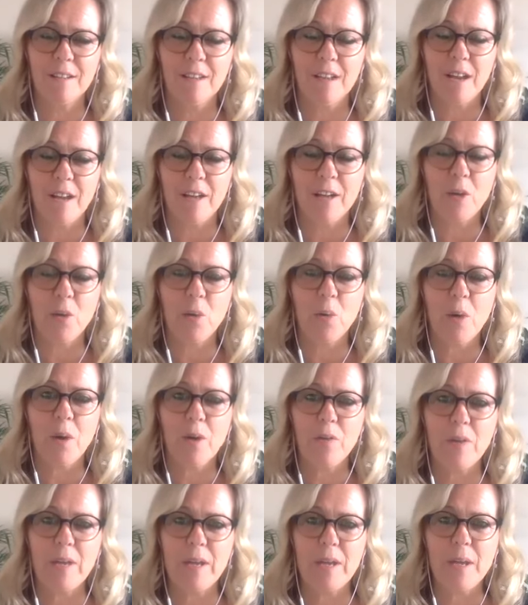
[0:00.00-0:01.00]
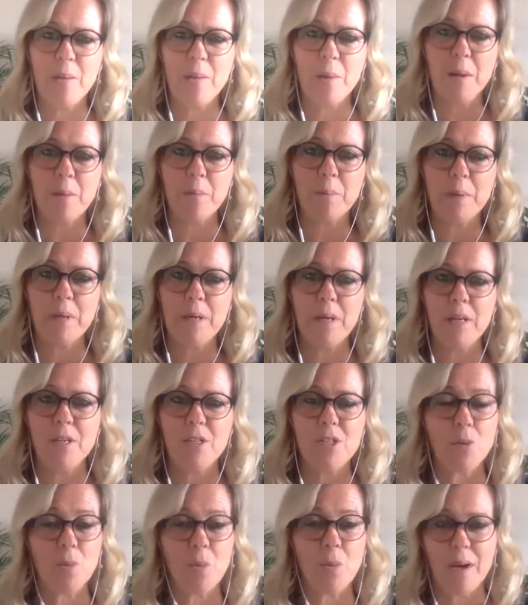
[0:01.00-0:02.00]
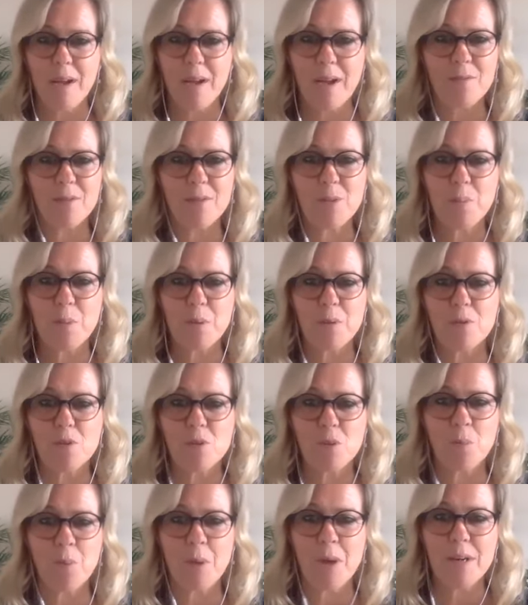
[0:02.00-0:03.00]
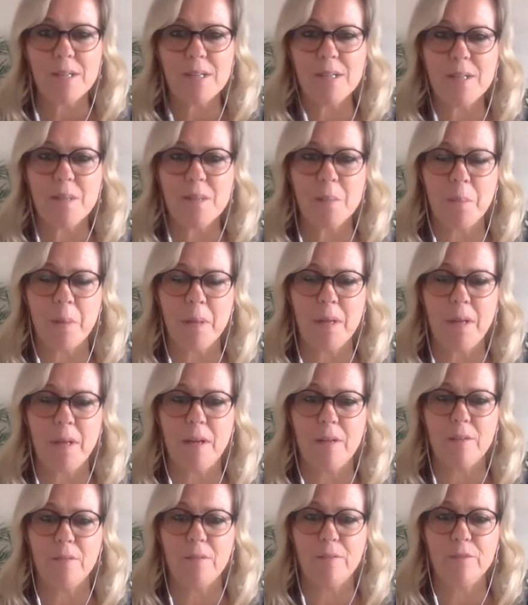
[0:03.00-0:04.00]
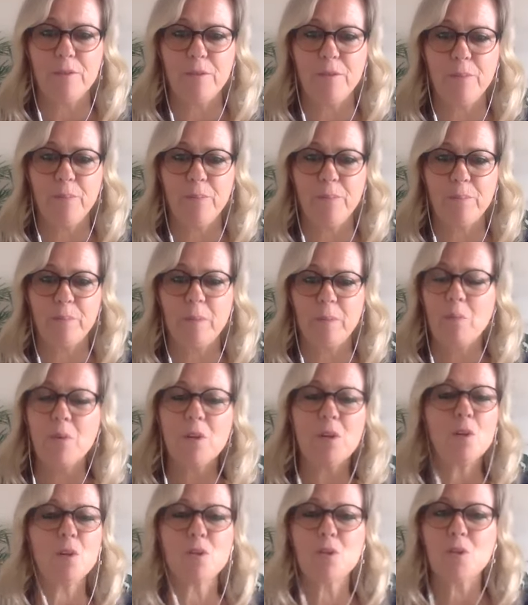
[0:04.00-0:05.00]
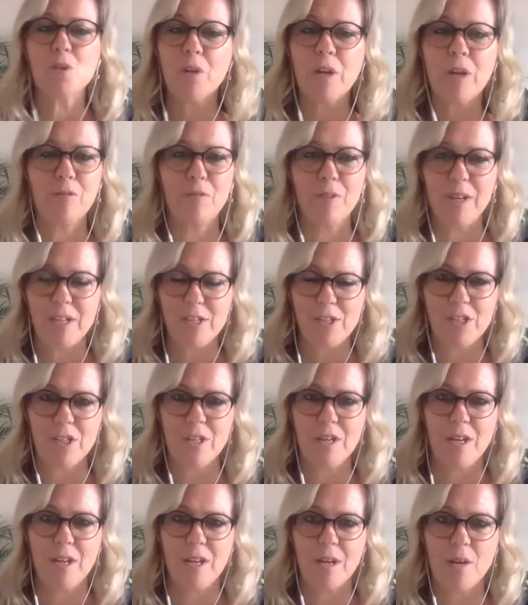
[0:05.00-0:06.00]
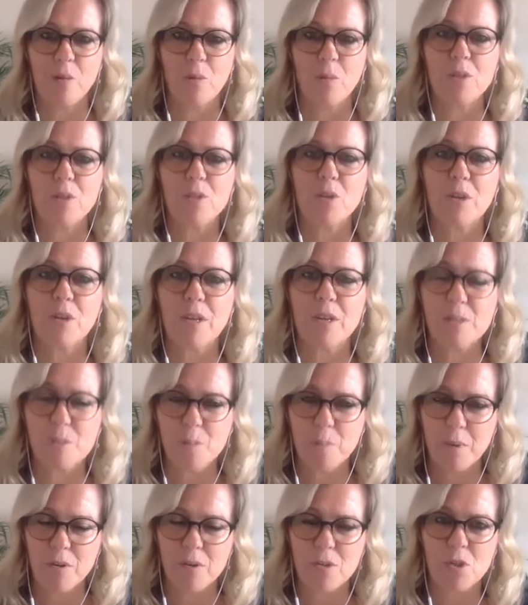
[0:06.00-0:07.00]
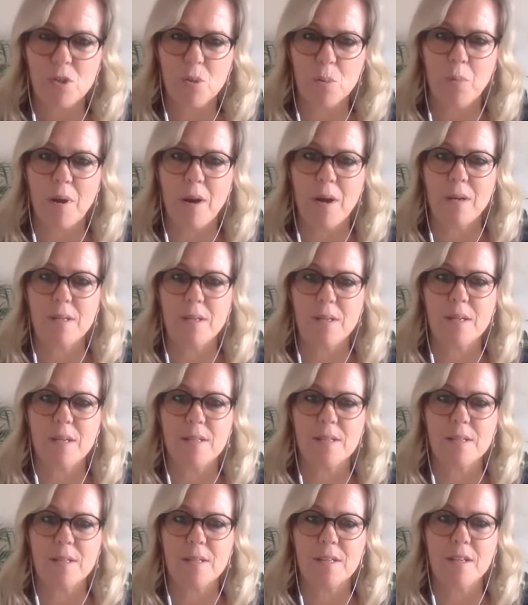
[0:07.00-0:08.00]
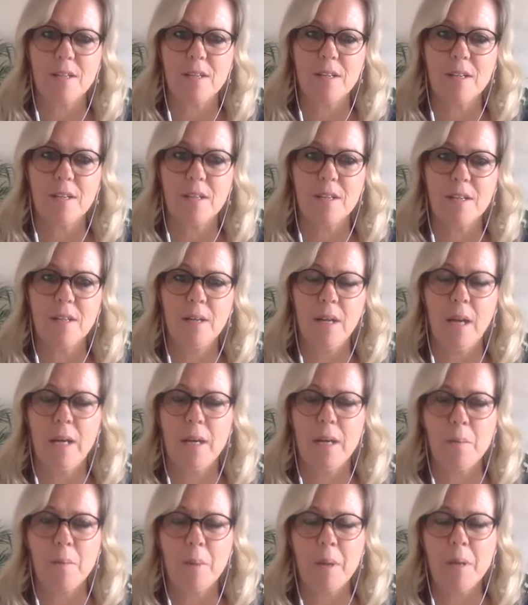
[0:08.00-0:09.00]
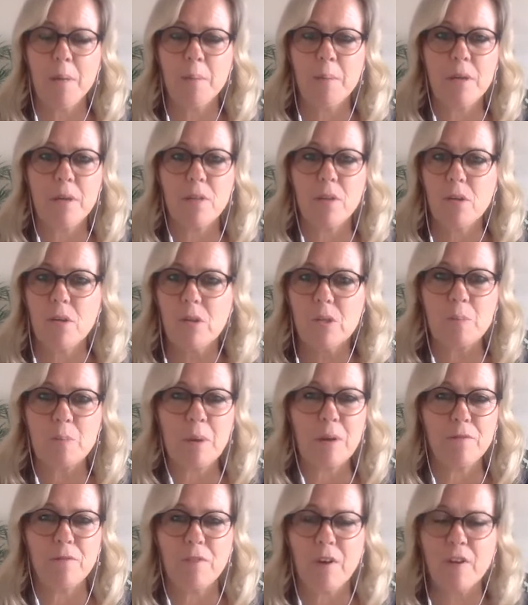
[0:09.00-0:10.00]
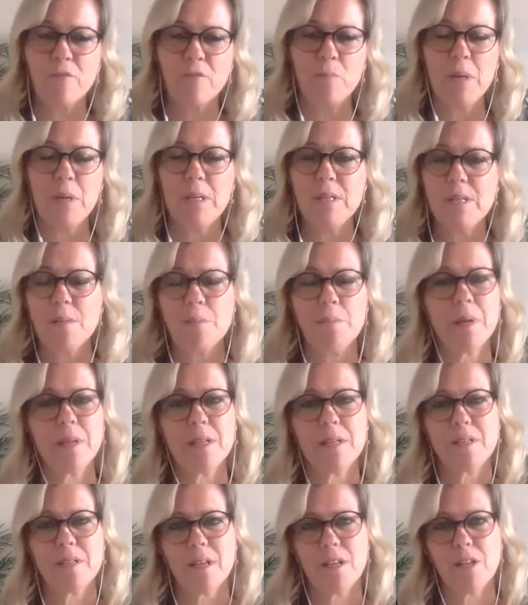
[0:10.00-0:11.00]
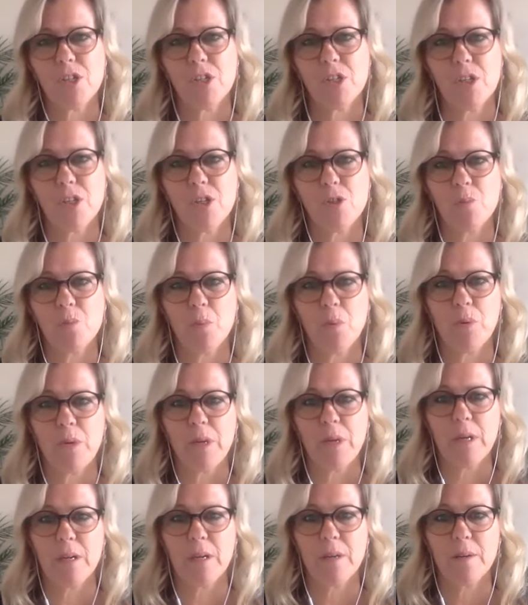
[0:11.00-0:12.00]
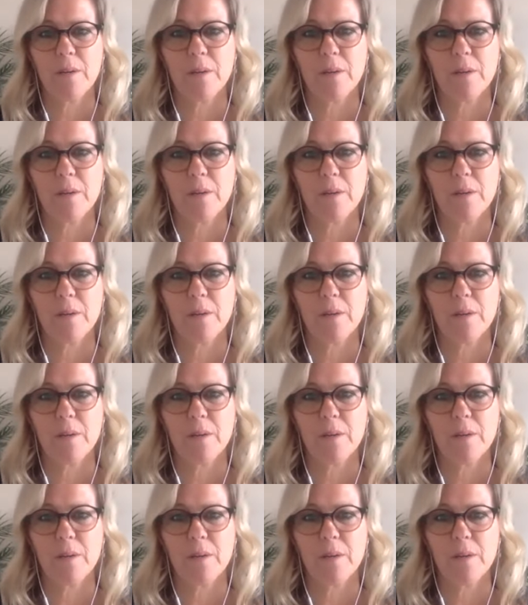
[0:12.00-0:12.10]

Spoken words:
An inquiry here might be, do I have a spiritual practice in my life? And we're not talking religion here, we're talking spiritual practice. And it might be that you spend 5 minutes in meditation each morning.